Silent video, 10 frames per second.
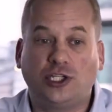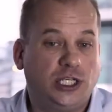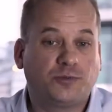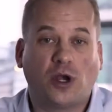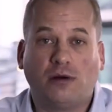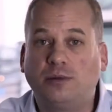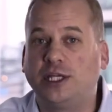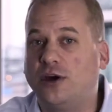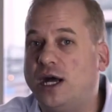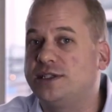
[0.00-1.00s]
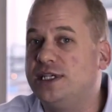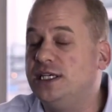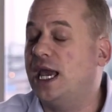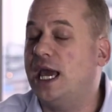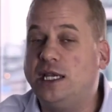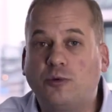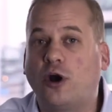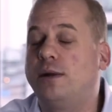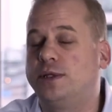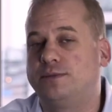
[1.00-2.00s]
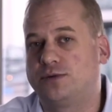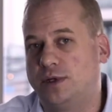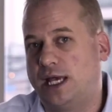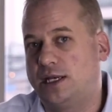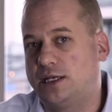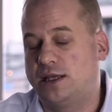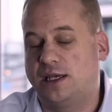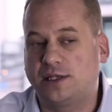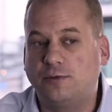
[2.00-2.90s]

She's probably not seen any problems related to this.